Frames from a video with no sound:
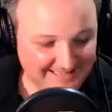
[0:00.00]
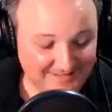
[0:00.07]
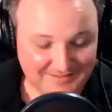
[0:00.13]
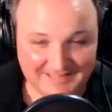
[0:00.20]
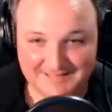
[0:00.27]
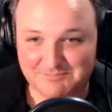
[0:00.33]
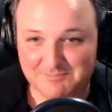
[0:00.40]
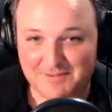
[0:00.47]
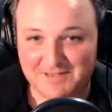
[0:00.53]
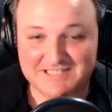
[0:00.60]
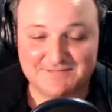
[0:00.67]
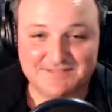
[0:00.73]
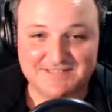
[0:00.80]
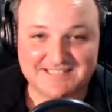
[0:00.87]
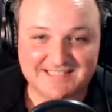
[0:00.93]
think most
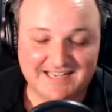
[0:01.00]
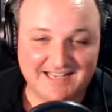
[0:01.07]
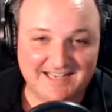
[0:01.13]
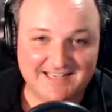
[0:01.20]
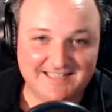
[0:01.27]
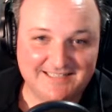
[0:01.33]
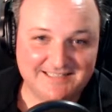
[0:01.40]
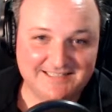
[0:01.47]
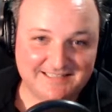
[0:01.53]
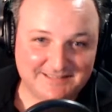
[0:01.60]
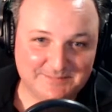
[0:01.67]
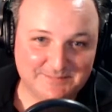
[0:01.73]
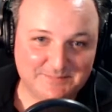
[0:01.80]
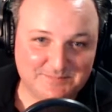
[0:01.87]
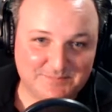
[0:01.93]
of us
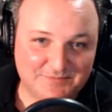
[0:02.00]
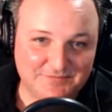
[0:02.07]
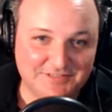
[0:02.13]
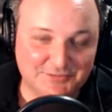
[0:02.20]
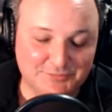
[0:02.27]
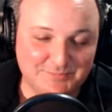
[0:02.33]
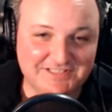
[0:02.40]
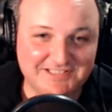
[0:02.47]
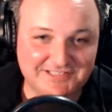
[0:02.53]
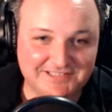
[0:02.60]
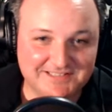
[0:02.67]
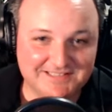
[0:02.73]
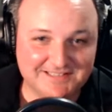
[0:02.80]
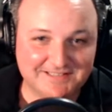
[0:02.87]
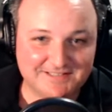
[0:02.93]
professional
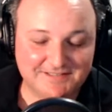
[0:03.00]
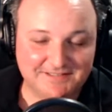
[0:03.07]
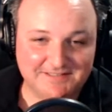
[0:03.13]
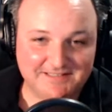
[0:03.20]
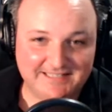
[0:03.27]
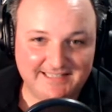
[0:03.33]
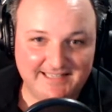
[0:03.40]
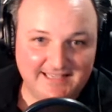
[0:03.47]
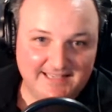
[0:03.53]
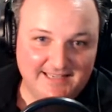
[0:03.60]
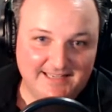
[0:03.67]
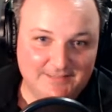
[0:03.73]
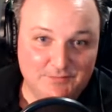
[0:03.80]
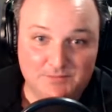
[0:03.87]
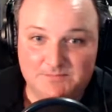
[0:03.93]
musicians are certainly,
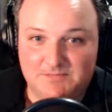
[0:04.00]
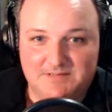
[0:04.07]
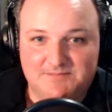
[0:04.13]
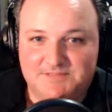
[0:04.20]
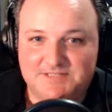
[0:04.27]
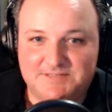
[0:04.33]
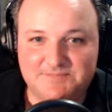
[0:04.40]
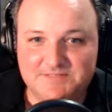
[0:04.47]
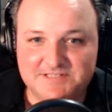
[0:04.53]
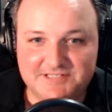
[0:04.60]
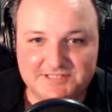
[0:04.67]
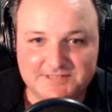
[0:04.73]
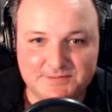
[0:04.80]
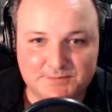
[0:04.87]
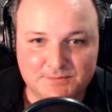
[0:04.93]
just
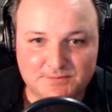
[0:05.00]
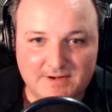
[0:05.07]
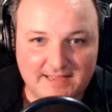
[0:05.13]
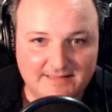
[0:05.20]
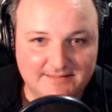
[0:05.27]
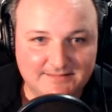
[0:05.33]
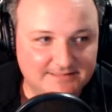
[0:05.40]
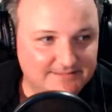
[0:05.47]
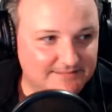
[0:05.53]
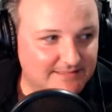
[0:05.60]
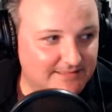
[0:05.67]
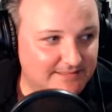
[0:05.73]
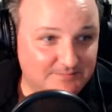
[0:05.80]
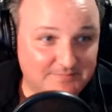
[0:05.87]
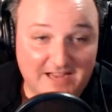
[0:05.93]
musicians all around,
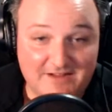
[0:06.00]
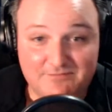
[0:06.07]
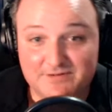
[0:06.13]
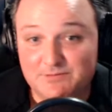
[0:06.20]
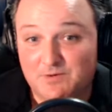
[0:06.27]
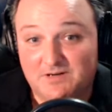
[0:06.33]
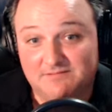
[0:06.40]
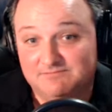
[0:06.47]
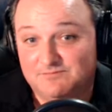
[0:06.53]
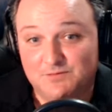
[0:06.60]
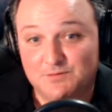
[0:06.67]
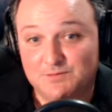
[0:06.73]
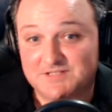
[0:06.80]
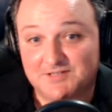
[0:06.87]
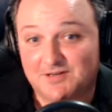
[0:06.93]
and everyone,
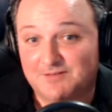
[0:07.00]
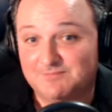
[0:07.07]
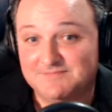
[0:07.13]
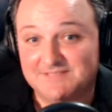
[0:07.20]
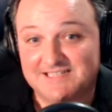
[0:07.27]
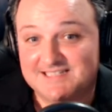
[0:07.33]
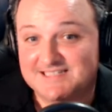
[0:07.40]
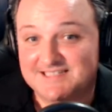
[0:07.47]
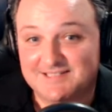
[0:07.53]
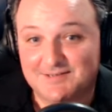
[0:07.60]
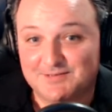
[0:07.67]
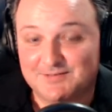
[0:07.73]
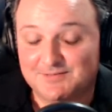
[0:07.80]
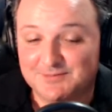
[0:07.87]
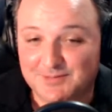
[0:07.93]
full stop, has
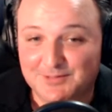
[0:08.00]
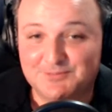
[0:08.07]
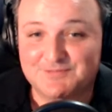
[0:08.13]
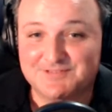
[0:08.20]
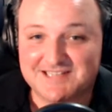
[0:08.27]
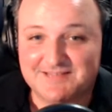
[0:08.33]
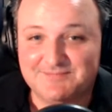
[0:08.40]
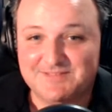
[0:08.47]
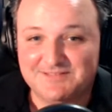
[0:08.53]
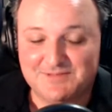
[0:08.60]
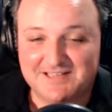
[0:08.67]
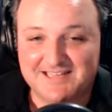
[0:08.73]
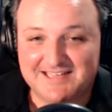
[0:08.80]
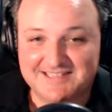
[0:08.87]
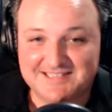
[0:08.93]
got a lot of resentment
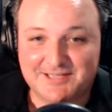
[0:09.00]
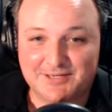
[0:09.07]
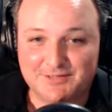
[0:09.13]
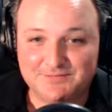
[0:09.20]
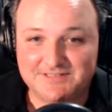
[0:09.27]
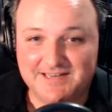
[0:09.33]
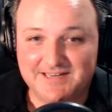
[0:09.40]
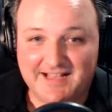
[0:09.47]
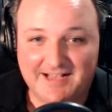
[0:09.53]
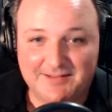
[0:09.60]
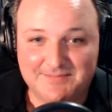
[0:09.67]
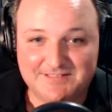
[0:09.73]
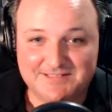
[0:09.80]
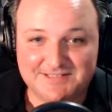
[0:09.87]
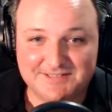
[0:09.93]
against COVID.
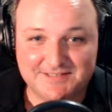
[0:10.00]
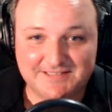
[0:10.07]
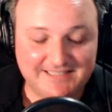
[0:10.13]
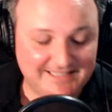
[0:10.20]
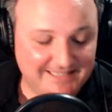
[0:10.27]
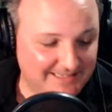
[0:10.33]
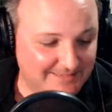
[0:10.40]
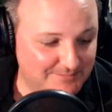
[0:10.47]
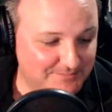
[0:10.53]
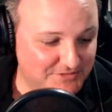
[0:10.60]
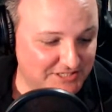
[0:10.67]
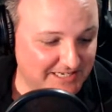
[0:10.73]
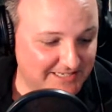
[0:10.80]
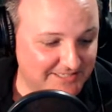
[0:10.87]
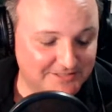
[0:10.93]
It's certainly
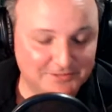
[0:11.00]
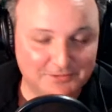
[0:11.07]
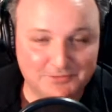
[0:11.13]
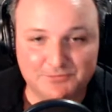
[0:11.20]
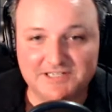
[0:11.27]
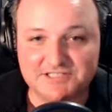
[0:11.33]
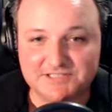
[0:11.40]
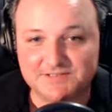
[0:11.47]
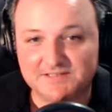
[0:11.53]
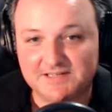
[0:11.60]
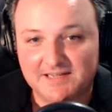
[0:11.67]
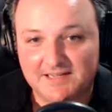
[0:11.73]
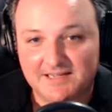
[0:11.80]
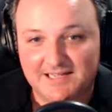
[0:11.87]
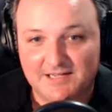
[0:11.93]
changed the direction
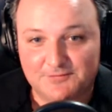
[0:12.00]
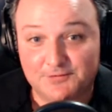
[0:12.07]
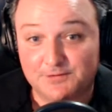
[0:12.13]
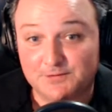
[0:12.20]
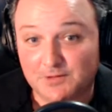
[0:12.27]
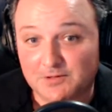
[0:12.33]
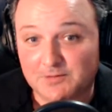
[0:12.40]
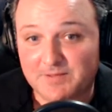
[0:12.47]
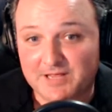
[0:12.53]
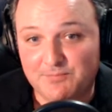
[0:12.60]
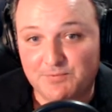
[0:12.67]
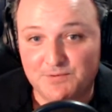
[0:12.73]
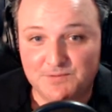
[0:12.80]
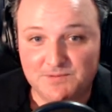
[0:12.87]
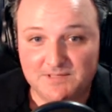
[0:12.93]
for a lot of
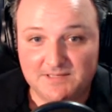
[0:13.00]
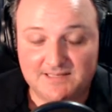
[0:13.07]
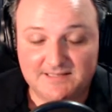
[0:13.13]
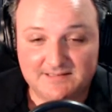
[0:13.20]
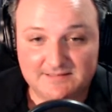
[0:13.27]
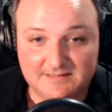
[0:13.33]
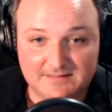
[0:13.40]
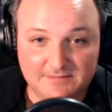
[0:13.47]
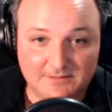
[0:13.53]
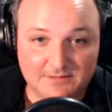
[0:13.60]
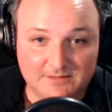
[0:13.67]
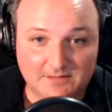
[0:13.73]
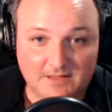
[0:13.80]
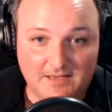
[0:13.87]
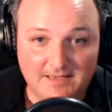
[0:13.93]
people and a lot
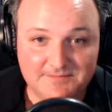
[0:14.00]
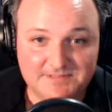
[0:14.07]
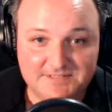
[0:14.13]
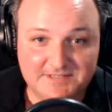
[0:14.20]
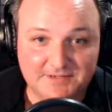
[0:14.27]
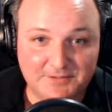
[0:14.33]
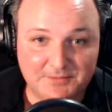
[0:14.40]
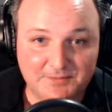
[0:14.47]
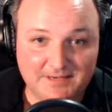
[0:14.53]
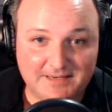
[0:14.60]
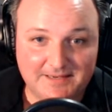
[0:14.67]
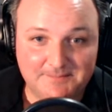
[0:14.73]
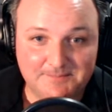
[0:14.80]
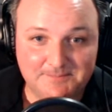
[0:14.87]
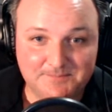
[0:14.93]
of lives.
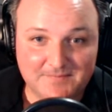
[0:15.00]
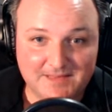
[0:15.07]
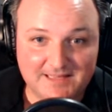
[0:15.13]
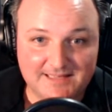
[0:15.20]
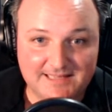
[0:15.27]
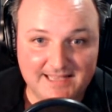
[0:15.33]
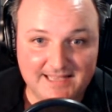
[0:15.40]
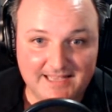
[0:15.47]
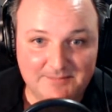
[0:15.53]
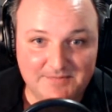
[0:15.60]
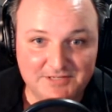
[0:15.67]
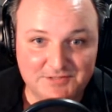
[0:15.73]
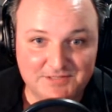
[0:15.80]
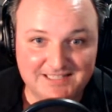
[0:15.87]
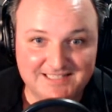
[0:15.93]
So, it'd be
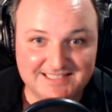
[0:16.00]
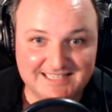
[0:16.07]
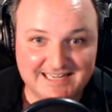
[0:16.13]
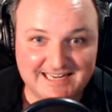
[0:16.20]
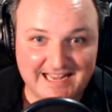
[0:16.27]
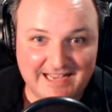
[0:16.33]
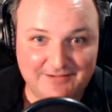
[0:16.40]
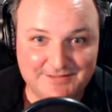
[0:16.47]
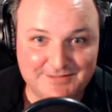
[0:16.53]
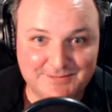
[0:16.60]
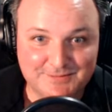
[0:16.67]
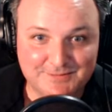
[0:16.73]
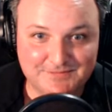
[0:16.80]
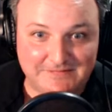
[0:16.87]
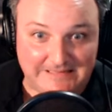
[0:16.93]
interesting to see how it
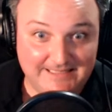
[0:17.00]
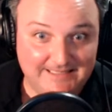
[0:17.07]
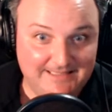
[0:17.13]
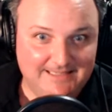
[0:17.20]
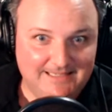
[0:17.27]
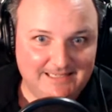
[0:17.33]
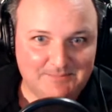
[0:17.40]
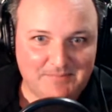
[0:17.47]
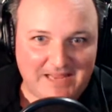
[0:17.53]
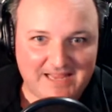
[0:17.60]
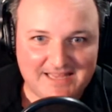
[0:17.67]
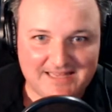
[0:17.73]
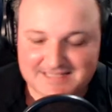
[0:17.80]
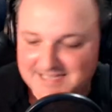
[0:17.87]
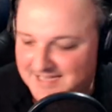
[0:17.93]
sort of
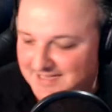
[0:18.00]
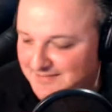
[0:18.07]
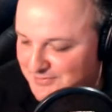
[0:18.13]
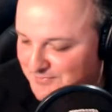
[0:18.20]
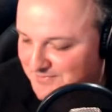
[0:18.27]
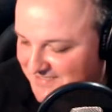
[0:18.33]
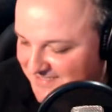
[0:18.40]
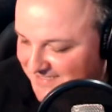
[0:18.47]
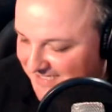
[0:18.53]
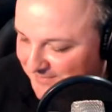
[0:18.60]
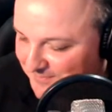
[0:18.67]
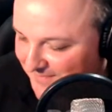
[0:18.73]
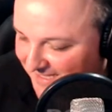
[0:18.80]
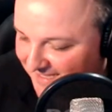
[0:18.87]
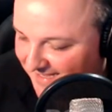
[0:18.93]
pans out, shall we say.
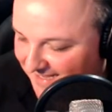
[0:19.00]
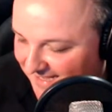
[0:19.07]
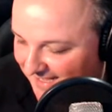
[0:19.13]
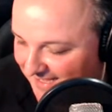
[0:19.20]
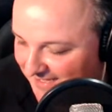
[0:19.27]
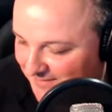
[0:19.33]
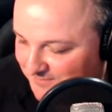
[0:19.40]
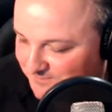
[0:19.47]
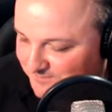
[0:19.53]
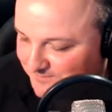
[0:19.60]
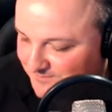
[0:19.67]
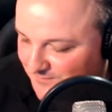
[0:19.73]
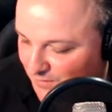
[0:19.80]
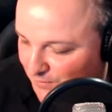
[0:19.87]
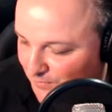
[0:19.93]

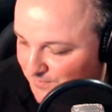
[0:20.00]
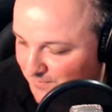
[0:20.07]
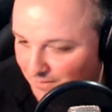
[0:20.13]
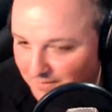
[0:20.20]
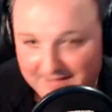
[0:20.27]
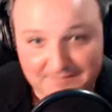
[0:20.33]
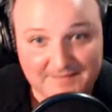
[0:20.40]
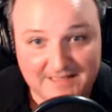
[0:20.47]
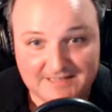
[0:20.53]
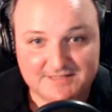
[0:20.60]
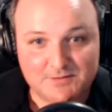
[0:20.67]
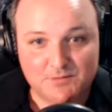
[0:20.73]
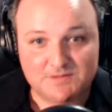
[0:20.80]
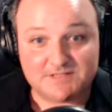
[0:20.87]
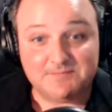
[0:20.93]
Cool. All right, that's
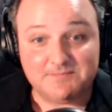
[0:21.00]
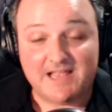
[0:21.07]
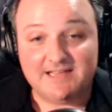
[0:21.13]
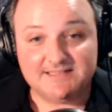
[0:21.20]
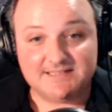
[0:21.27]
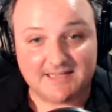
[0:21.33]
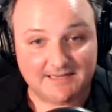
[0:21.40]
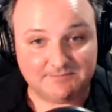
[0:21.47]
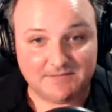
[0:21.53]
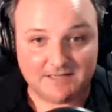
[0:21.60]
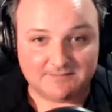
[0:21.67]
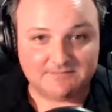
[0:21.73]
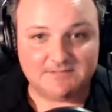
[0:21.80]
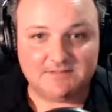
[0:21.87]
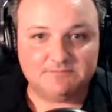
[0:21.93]
awesome. And
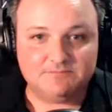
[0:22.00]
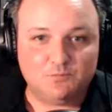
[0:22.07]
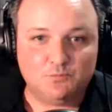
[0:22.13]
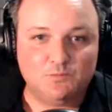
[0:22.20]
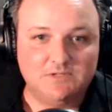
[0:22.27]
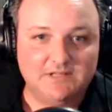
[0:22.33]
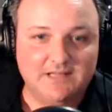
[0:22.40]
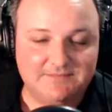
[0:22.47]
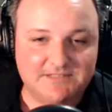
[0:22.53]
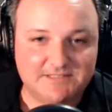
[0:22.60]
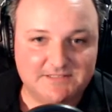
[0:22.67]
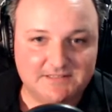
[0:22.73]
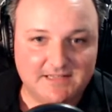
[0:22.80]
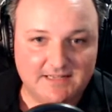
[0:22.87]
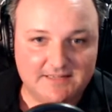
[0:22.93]
I would love
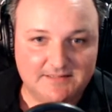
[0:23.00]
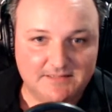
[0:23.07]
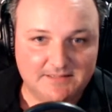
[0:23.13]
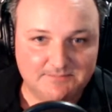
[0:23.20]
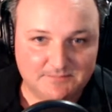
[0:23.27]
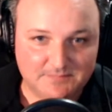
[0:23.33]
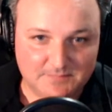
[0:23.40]
to